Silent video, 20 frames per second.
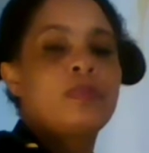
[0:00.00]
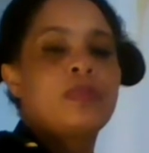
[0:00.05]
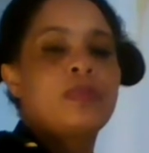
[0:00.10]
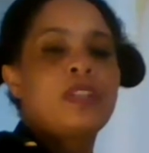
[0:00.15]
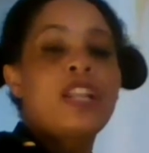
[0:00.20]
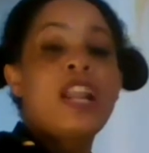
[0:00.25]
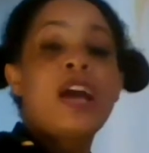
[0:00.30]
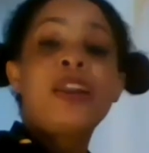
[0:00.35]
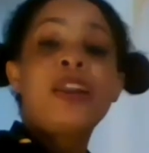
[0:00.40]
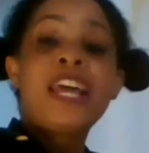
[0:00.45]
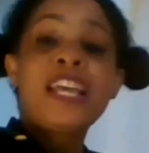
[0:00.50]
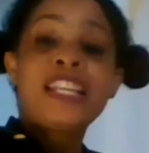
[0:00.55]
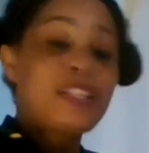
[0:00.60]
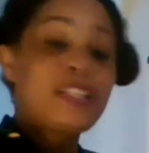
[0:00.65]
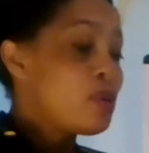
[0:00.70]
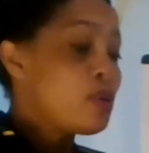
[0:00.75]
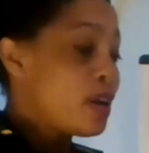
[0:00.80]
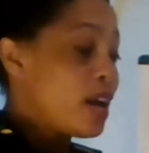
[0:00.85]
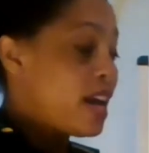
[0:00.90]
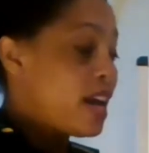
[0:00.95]
Now let's
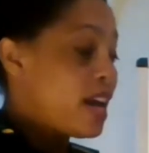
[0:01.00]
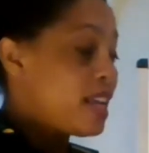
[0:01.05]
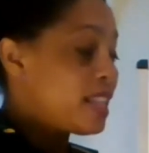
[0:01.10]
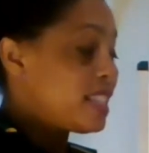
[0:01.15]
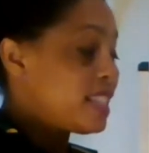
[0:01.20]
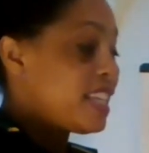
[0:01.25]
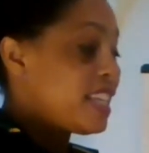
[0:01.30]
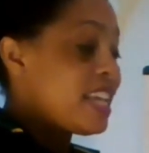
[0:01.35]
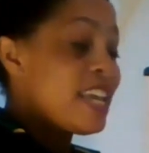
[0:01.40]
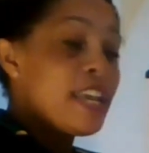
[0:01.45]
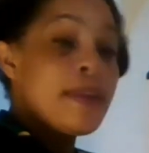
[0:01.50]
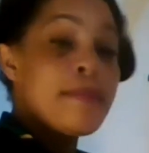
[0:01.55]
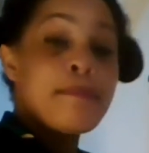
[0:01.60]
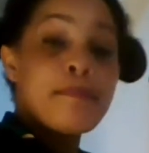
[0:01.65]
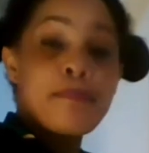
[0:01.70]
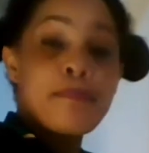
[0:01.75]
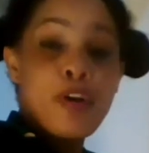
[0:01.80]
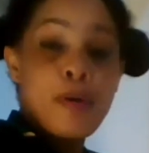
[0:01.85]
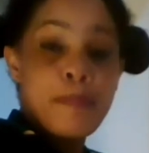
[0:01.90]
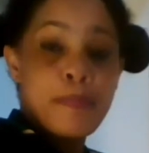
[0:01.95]
look at
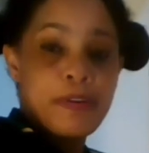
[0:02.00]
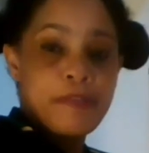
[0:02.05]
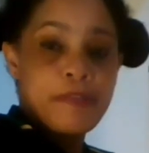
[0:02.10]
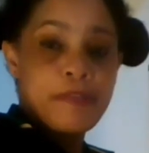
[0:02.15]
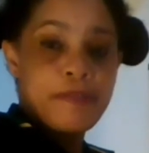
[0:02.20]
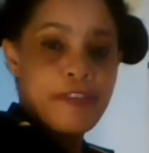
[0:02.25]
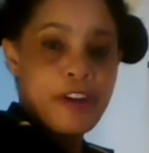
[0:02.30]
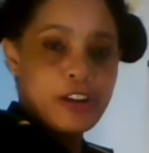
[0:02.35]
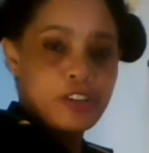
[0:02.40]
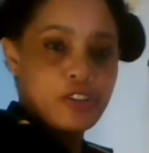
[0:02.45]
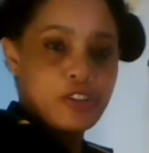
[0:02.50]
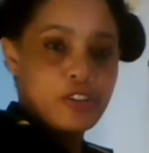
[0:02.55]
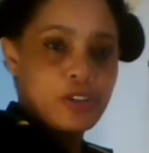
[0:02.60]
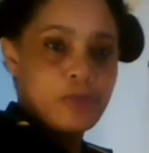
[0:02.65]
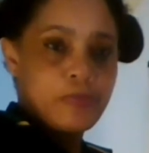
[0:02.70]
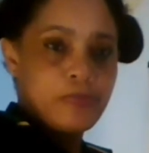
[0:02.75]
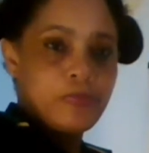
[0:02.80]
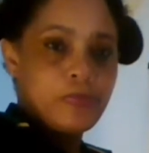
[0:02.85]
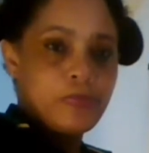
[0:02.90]
improper fraction.